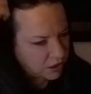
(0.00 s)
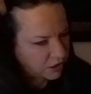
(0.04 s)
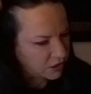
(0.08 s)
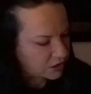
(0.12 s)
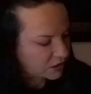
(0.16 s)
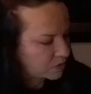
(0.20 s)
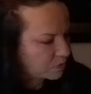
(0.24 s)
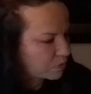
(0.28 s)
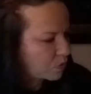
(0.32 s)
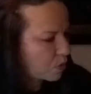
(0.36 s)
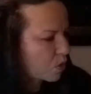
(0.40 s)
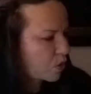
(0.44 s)

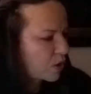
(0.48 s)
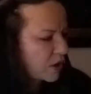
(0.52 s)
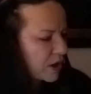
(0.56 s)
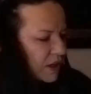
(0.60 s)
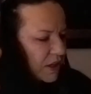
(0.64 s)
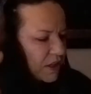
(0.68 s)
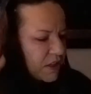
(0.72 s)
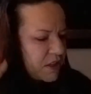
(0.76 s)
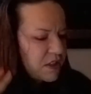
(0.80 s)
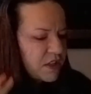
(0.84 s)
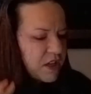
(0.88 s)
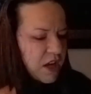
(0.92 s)
The more
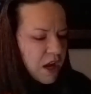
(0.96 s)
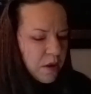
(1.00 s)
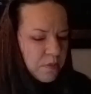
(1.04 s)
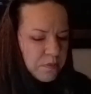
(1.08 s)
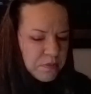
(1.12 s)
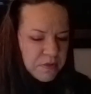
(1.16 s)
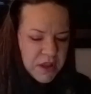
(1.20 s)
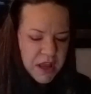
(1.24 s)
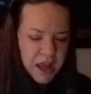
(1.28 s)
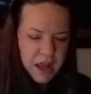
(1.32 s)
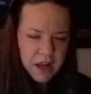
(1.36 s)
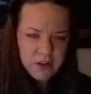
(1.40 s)

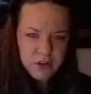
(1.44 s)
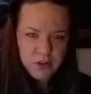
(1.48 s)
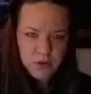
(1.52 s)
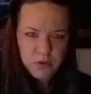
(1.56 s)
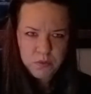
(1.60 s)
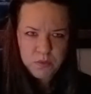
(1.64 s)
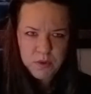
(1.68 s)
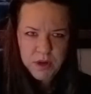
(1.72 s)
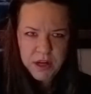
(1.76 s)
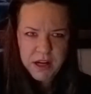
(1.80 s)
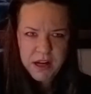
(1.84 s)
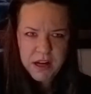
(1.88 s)
in-depth annual
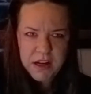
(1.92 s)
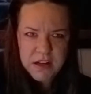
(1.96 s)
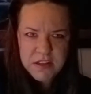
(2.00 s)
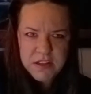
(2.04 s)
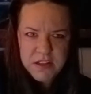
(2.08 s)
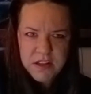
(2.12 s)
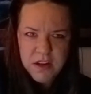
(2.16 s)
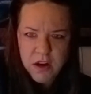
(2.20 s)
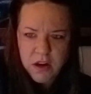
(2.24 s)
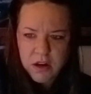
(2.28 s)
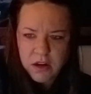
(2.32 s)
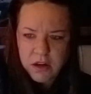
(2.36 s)

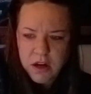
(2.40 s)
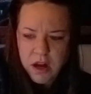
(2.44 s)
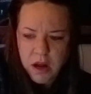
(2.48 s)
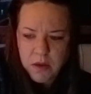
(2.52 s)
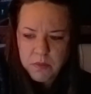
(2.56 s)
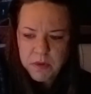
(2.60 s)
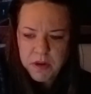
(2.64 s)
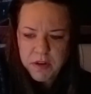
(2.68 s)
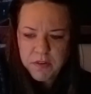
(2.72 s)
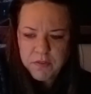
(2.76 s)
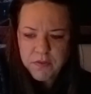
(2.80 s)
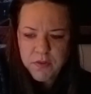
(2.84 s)
readings are
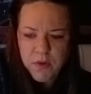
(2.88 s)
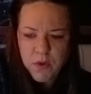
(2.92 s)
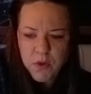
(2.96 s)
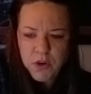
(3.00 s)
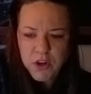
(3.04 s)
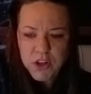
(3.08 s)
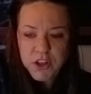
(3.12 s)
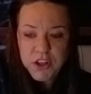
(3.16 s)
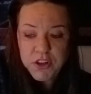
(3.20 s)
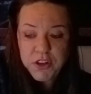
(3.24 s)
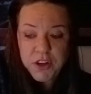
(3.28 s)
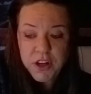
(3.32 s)
coming
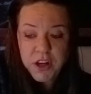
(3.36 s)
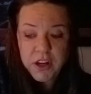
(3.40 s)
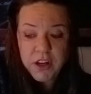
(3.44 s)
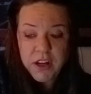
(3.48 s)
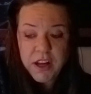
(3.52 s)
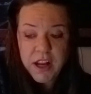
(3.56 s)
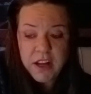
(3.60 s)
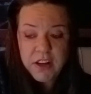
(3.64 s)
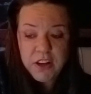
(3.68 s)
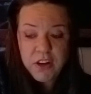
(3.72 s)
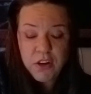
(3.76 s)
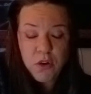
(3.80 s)
forward. You can
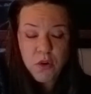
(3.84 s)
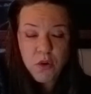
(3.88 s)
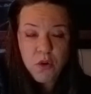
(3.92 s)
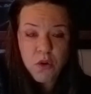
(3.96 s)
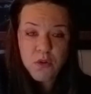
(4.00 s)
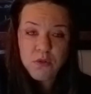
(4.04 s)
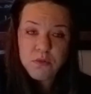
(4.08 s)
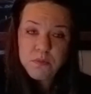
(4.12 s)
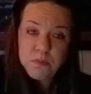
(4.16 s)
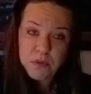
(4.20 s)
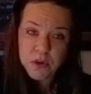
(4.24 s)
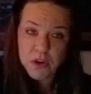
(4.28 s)
get your
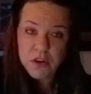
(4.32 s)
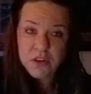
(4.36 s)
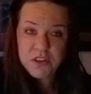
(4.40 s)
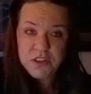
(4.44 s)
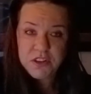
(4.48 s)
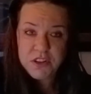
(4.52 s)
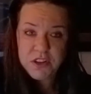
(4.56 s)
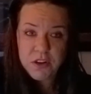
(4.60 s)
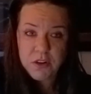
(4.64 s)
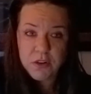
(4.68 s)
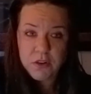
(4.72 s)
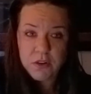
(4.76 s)
own
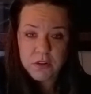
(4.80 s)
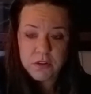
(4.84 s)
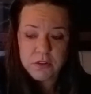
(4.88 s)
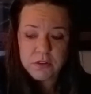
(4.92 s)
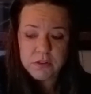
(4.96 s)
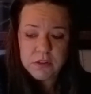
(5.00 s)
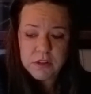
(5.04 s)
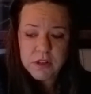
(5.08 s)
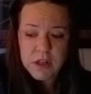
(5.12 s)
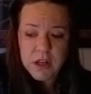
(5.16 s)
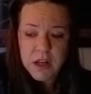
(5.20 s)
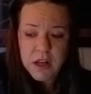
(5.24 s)

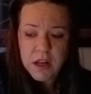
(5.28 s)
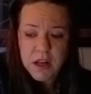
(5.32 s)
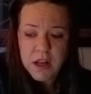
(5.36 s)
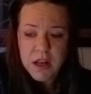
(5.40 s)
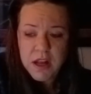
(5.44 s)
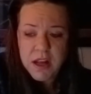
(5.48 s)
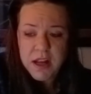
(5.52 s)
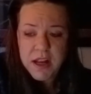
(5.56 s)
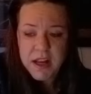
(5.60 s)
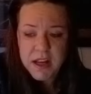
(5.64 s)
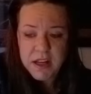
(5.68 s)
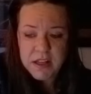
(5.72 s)
personal
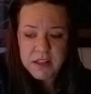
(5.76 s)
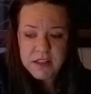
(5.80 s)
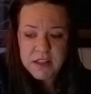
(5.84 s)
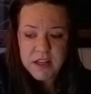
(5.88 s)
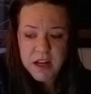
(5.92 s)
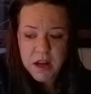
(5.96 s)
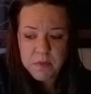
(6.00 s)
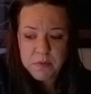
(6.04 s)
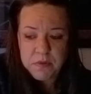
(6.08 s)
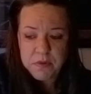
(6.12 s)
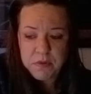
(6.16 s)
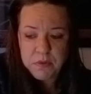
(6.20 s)

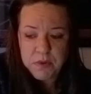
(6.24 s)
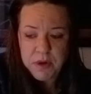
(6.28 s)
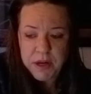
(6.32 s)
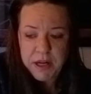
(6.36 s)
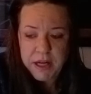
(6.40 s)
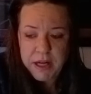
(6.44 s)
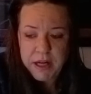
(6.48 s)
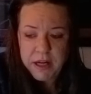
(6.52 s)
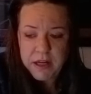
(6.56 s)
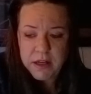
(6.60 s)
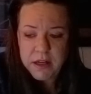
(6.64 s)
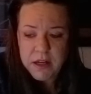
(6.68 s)
in-depth
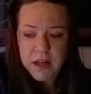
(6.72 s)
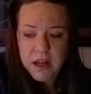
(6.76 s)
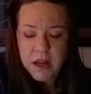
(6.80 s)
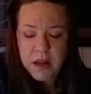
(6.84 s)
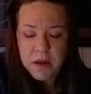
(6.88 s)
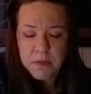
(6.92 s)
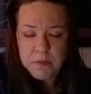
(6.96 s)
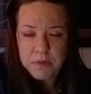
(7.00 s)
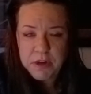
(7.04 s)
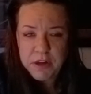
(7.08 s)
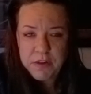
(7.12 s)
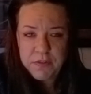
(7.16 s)
reading.
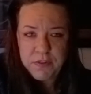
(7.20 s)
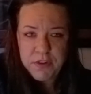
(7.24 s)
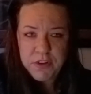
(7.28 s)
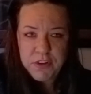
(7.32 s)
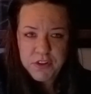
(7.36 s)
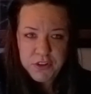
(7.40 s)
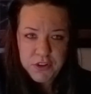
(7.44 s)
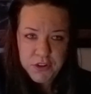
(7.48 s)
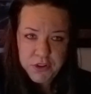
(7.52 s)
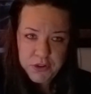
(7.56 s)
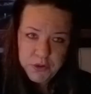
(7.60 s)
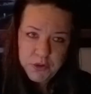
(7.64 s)
But if you
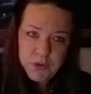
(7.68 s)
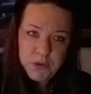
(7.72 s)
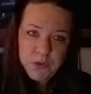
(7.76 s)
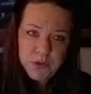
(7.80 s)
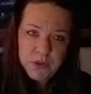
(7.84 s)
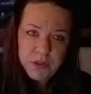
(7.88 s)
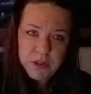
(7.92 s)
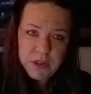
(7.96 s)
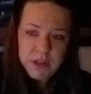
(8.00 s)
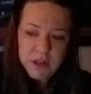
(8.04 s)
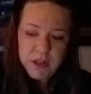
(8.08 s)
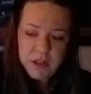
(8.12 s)

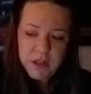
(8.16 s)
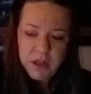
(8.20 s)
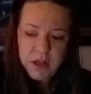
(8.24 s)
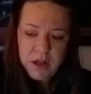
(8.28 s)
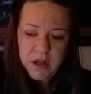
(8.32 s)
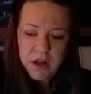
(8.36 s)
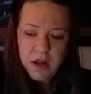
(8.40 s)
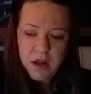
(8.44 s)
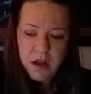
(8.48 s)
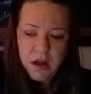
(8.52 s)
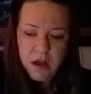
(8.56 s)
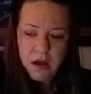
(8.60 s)
do,
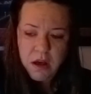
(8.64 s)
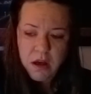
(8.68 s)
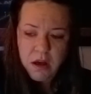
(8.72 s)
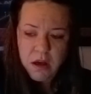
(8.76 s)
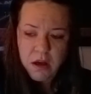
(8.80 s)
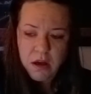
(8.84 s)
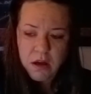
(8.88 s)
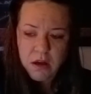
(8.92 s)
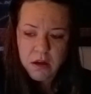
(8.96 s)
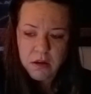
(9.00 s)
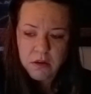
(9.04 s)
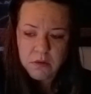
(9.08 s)

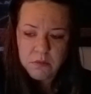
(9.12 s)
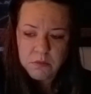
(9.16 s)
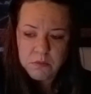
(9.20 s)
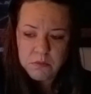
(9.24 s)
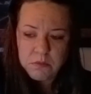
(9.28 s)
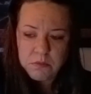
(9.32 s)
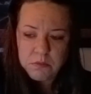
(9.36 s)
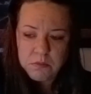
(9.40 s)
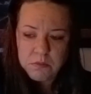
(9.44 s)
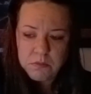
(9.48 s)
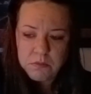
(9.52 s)
write